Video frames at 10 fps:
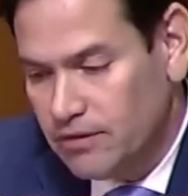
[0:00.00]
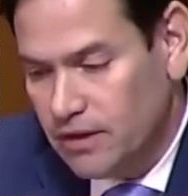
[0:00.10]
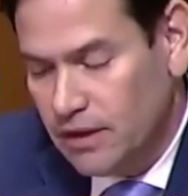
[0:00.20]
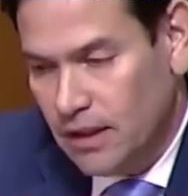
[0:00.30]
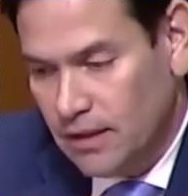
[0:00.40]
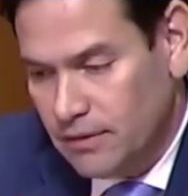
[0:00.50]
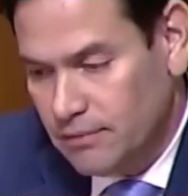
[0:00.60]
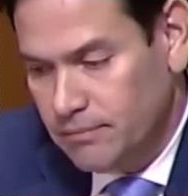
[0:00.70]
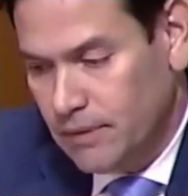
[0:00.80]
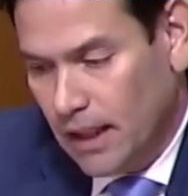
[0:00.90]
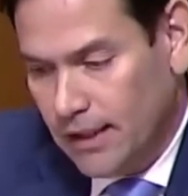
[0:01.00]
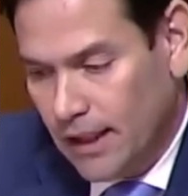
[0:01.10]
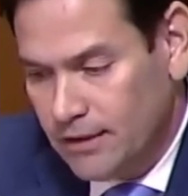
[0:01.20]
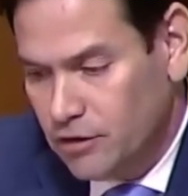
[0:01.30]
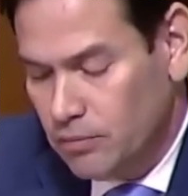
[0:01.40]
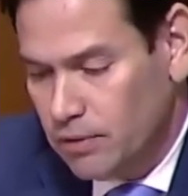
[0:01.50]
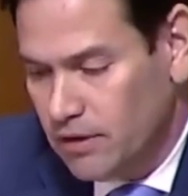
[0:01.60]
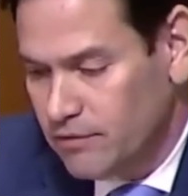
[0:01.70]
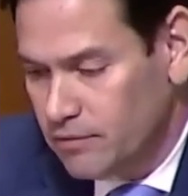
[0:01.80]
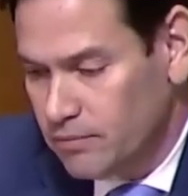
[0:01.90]
And I too
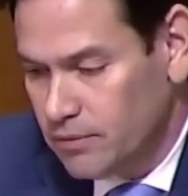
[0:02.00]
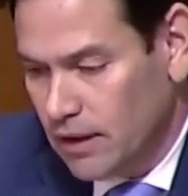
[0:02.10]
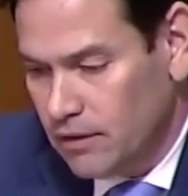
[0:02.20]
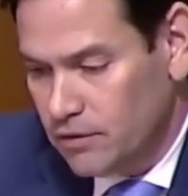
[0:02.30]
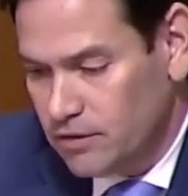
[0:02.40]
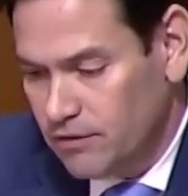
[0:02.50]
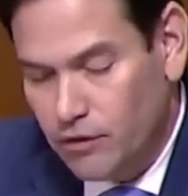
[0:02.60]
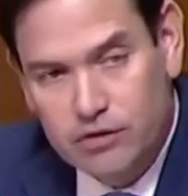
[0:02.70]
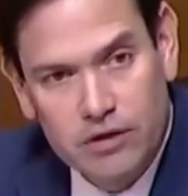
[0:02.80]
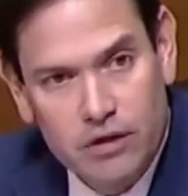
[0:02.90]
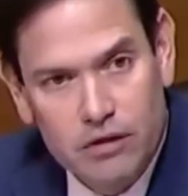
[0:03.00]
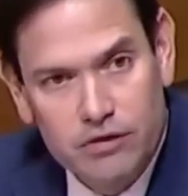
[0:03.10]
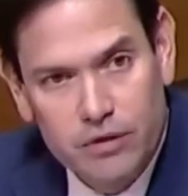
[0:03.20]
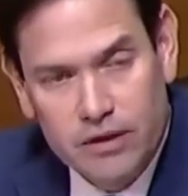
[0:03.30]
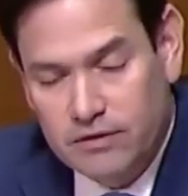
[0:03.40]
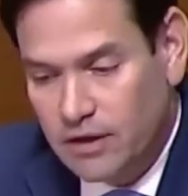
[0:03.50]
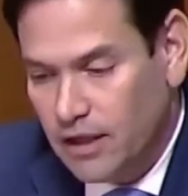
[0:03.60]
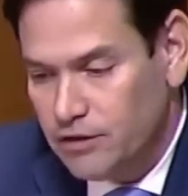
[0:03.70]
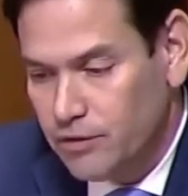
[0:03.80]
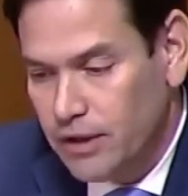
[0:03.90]
believe not only is diversity our strength as a
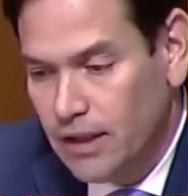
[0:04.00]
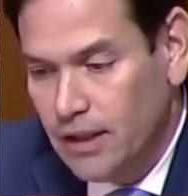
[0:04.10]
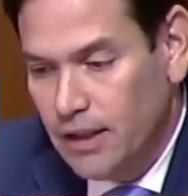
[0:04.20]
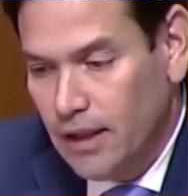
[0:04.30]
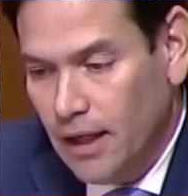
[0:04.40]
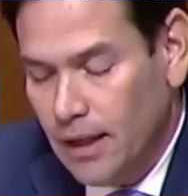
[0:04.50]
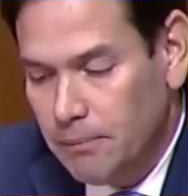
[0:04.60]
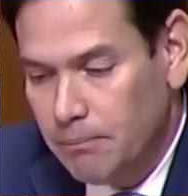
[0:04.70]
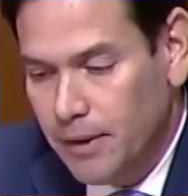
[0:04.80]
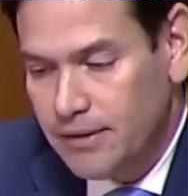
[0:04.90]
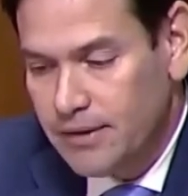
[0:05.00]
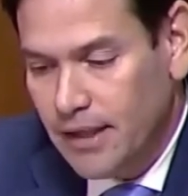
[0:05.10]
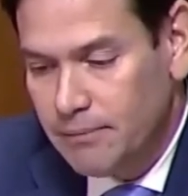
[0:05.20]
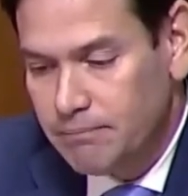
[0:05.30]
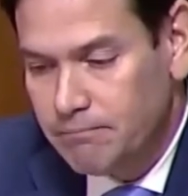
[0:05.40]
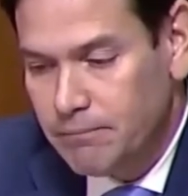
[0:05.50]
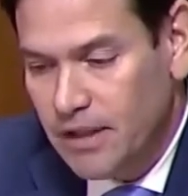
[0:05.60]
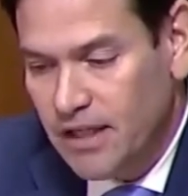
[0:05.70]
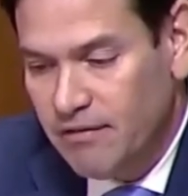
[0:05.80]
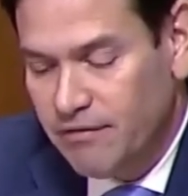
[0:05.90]
country, but
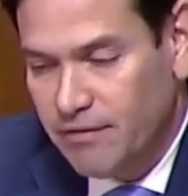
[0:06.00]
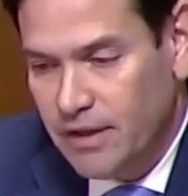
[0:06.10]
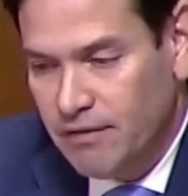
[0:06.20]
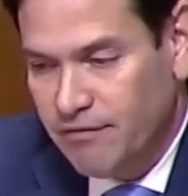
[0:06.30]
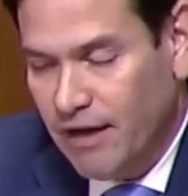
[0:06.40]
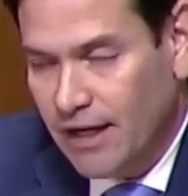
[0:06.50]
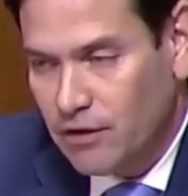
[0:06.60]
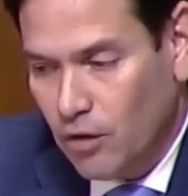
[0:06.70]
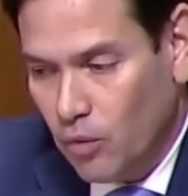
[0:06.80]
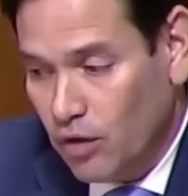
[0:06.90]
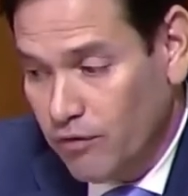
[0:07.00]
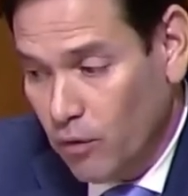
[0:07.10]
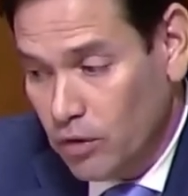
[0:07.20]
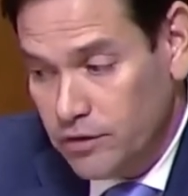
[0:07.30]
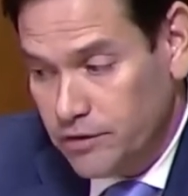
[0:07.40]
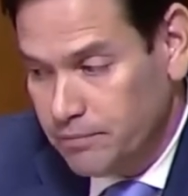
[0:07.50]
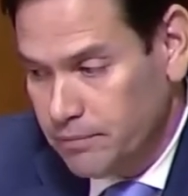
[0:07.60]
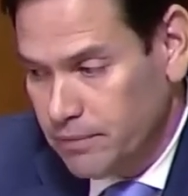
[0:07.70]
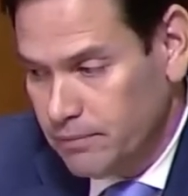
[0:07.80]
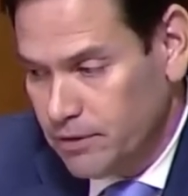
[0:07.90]
if in fact our workforce
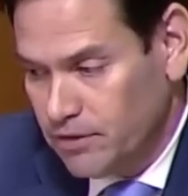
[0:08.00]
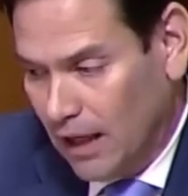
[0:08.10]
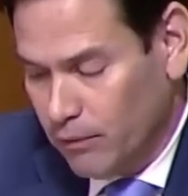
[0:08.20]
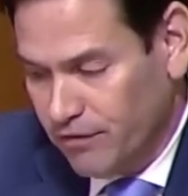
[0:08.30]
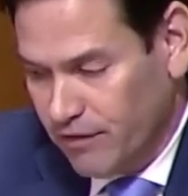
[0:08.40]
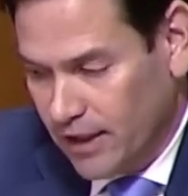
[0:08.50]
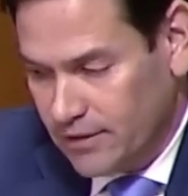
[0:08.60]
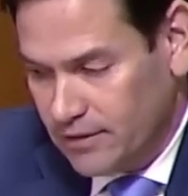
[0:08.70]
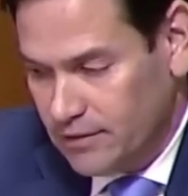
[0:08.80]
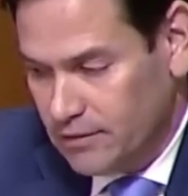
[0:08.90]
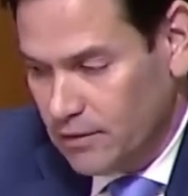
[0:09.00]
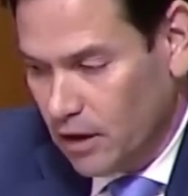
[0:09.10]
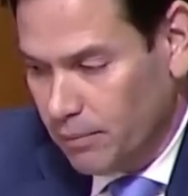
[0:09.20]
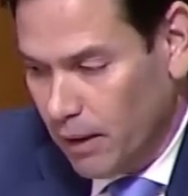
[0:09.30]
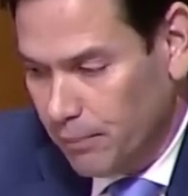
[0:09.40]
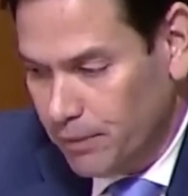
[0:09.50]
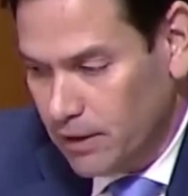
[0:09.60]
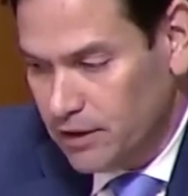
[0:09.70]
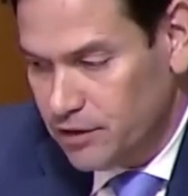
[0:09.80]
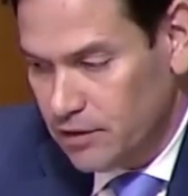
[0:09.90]
does not reflect our
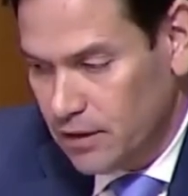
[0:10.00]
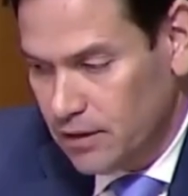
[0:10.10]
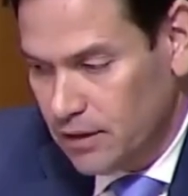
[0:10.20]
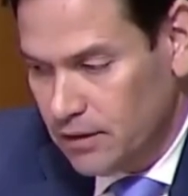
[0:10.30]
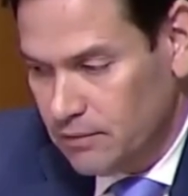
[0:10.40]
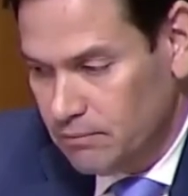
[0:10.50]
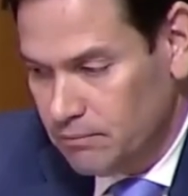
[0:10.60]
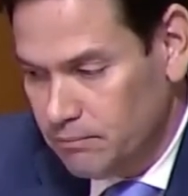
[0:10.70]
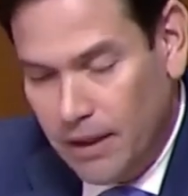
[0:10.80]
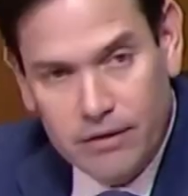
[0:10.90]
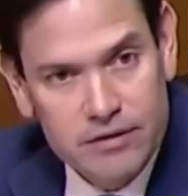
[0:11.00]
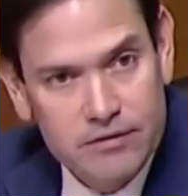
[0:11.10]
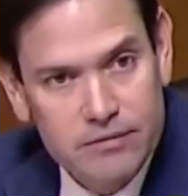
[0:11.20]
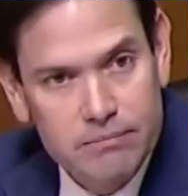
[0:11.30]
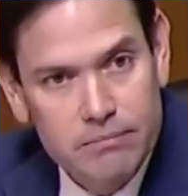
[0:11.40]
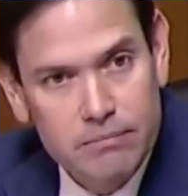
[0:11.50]
population, then it merits